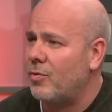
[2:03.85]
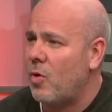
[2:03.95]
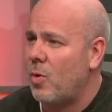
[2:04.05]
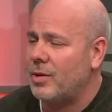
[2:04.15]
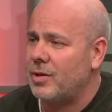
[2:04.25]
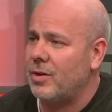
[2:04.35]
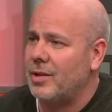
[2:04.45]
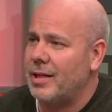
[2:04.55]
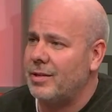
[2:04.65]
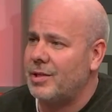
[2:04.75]
forward to her
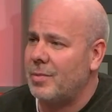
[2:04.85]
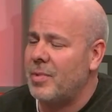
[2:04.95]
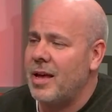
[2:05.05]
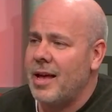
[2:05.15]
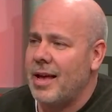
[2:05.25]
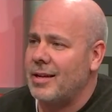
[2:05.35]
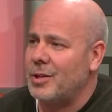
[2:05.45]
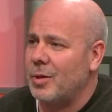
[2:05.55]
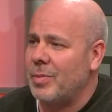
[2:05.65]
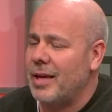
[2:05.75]
leadership, and
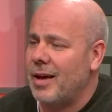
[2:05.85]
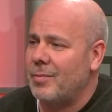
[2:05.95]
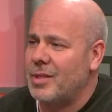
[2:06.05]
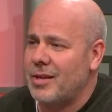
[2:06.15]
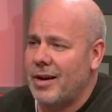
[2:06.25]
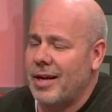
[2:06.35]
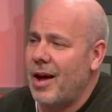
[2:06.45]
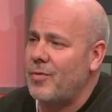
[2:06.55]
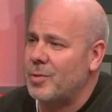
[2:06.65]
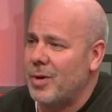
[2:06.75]
she'll be um, starting
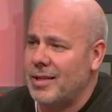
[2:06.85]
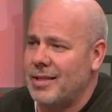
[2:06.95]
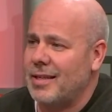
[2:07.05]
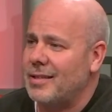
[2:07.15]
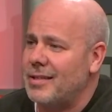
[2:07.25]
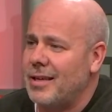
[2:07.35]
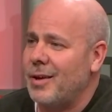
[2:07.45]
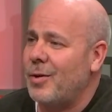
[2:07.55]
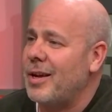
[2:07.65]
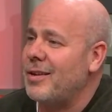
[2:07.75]
off as president and
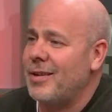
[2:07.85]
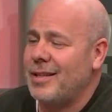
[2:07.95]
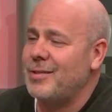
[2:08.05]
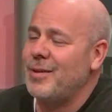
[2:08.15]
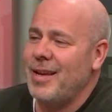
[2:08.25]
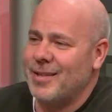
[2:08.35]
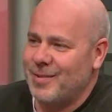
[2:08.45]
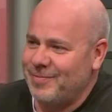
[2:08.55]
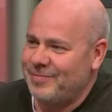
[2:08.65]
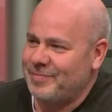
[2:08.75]
CEO here in the next few days.